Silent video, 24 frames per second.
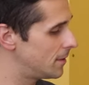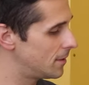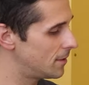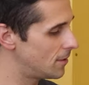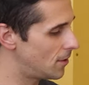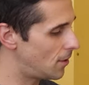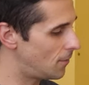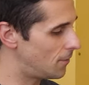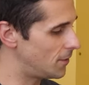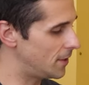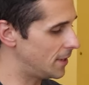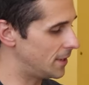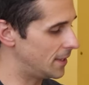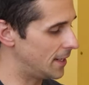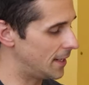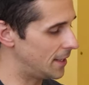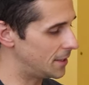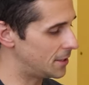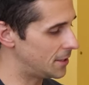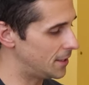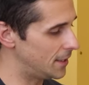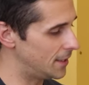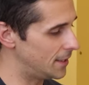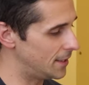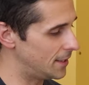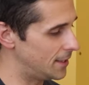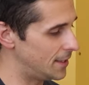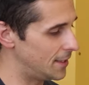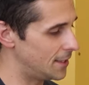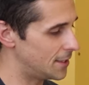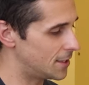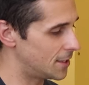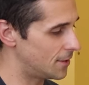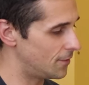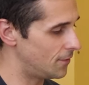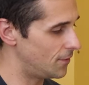hopefully you can actually get a
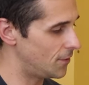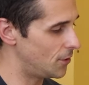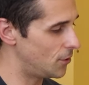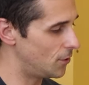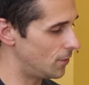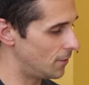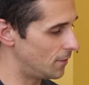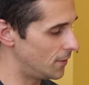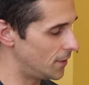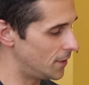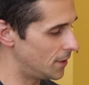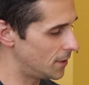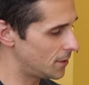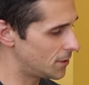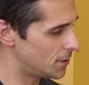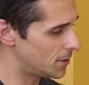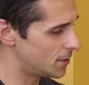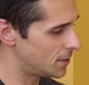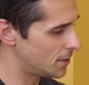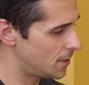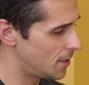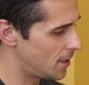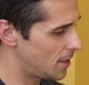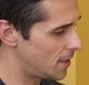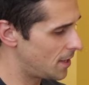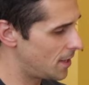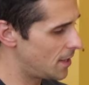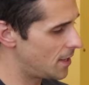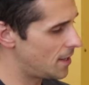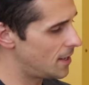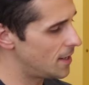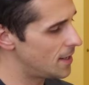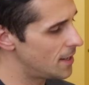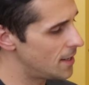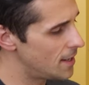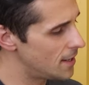decent view of this.
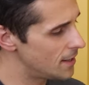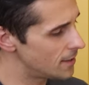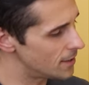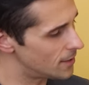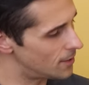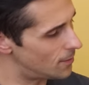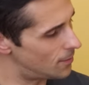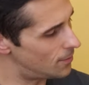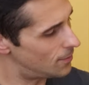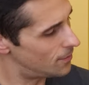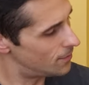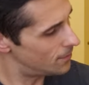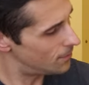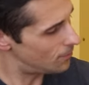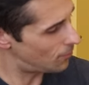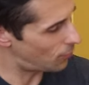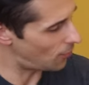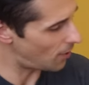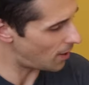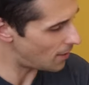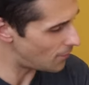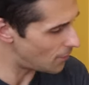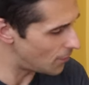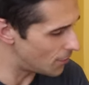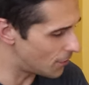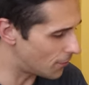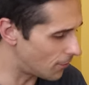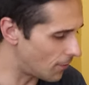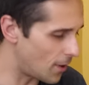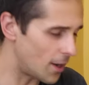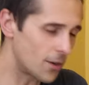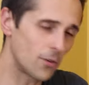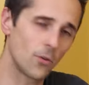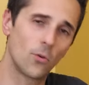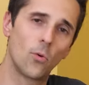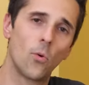The Bravo
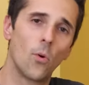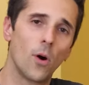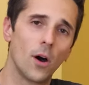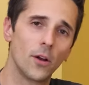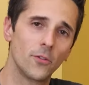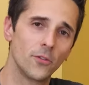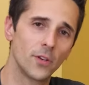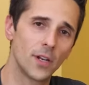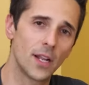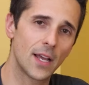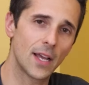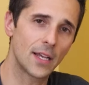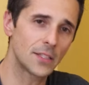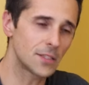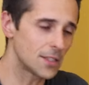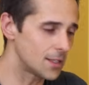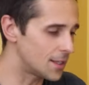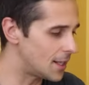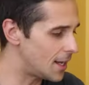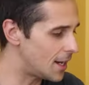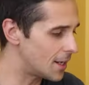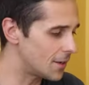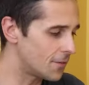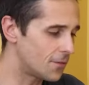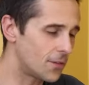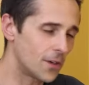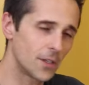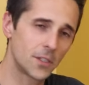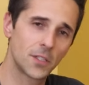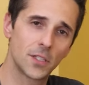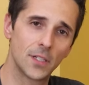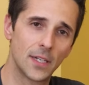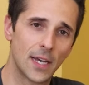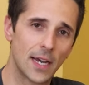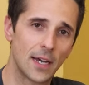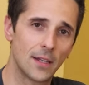throttle quadrant has a lot of
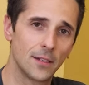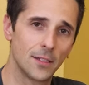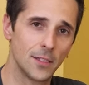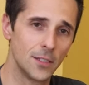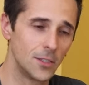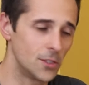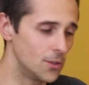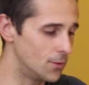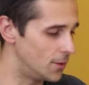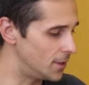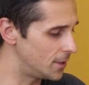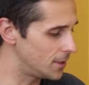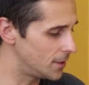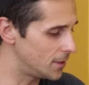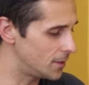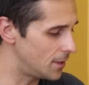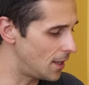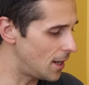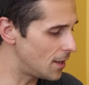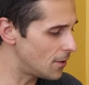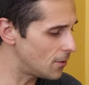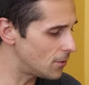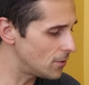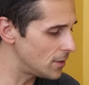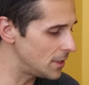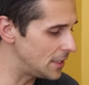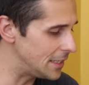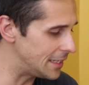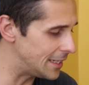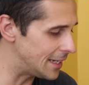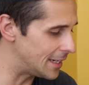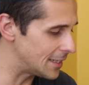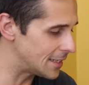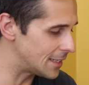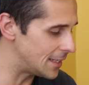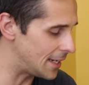functionality to it. Not only
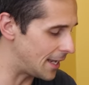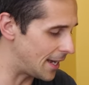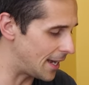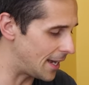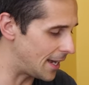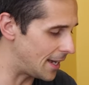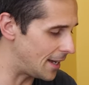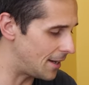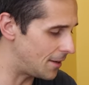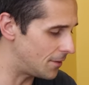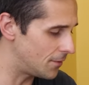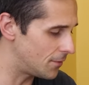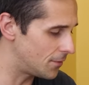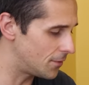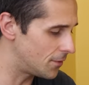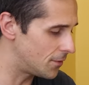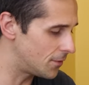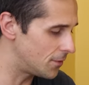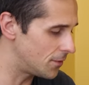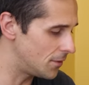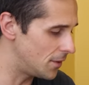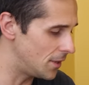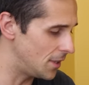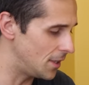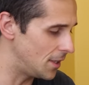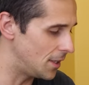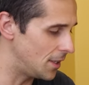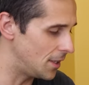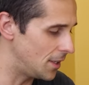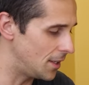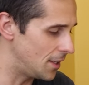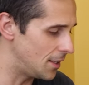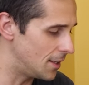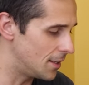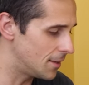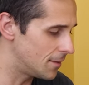does it have
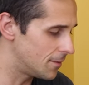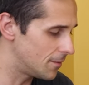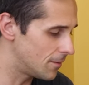the